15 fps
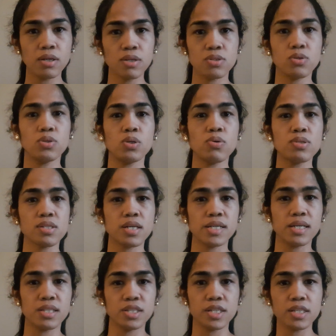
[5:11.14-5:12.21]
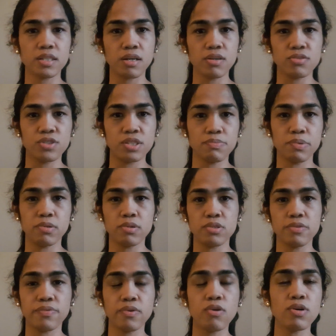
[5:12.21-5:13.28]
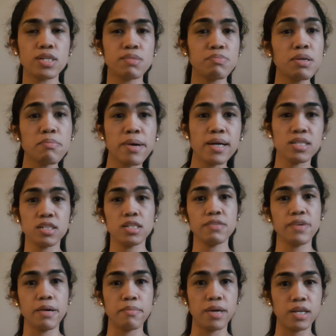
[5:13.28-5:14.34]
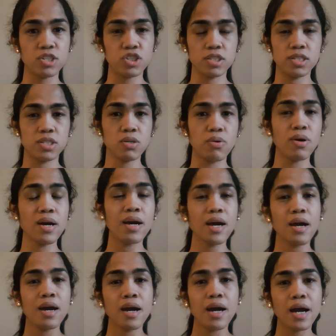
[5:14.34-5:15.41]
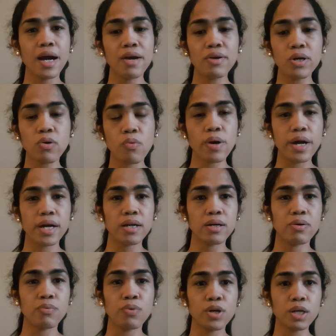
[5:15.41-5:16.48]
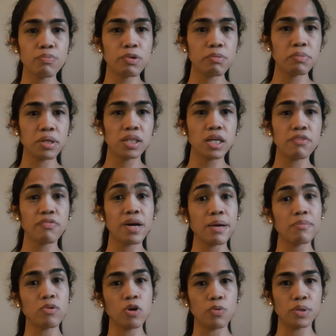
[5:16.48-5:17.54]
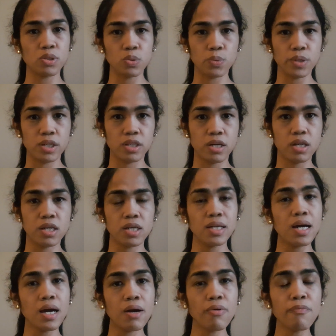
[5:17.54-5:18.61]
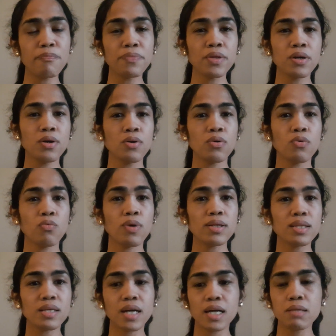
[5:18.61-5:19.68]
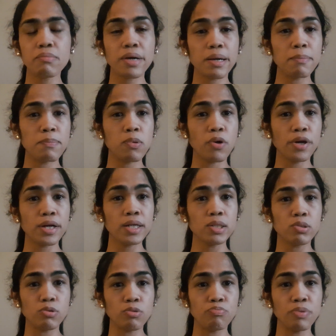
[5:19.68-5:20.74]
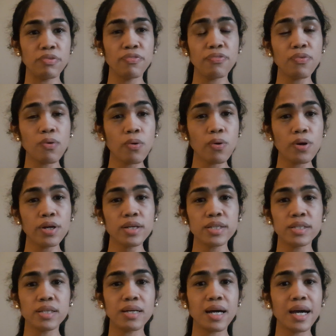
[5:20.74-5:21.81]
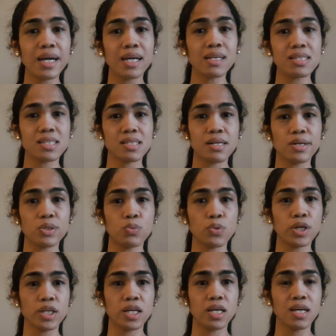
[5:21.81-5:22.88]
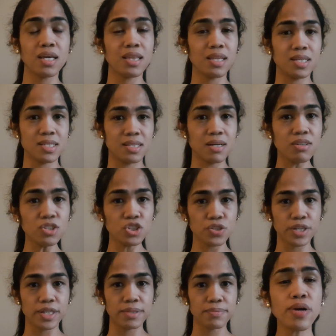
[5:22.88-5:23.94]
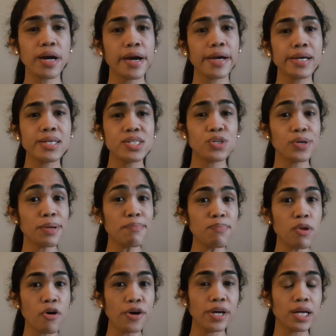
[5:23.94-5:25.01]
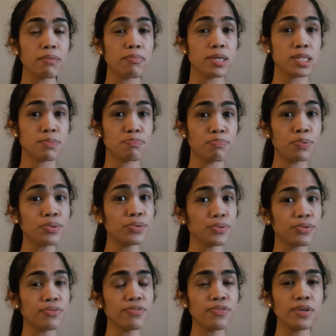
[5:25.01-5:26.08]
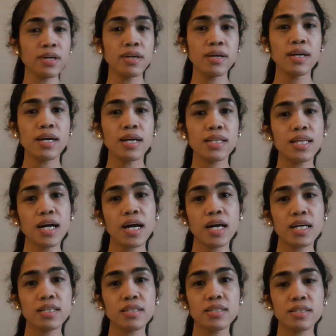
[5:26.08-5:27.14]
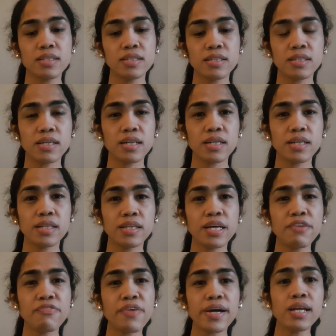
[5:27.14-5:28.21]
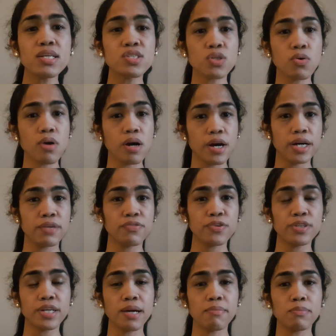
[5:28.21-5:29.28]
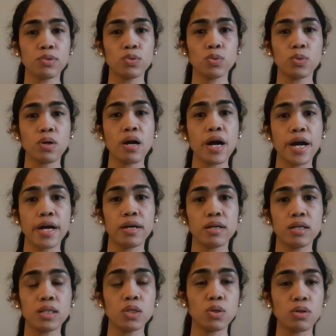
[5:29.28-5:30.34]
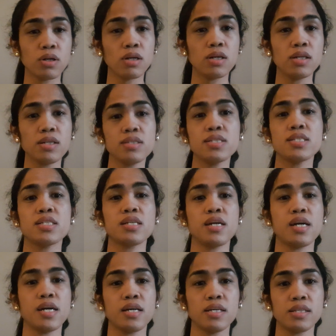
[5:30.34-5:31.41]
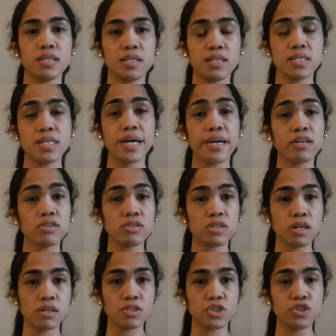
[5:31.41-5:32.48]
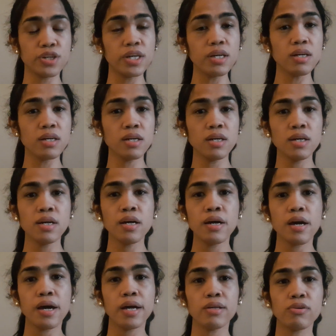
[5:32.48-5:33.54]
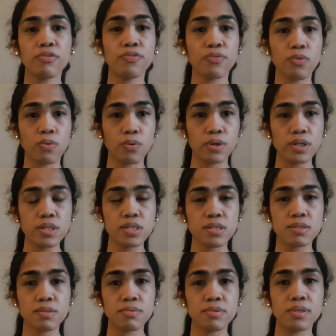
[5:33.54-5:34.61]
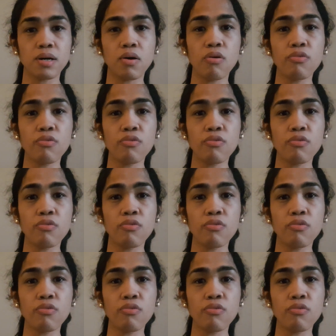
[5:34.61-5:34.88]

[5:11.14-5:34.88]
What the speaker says: So those are the third country because of course me myself I'm Asian. So I require a work permit if I'm going to work here. Now, what can my employer do before I can start working in this country? Guys, your employer must prove that they find it so hard for them to hire locals and second country. And of course, the